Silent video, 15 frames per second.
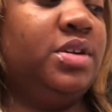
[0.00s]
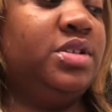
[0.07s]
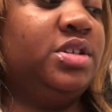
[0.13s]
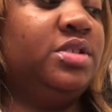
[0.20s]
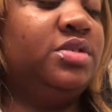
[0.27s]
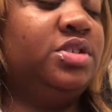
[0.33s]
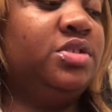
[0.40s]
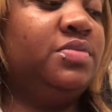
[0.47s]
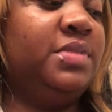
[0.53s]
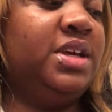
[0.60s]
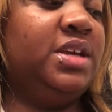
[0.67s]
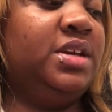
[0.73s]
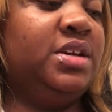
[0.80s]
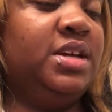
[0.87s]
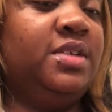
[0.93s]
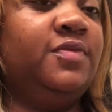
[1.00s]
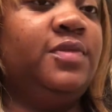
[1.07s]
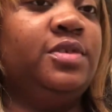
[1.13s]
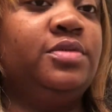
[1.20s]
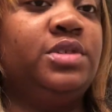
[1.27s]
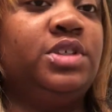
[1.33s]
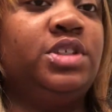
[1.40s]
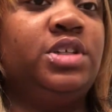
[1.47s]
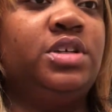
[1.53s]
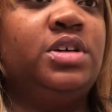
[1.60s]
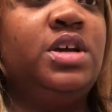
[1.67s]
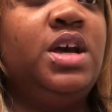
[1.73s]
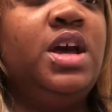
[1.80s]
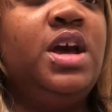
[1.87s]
A social media influencer.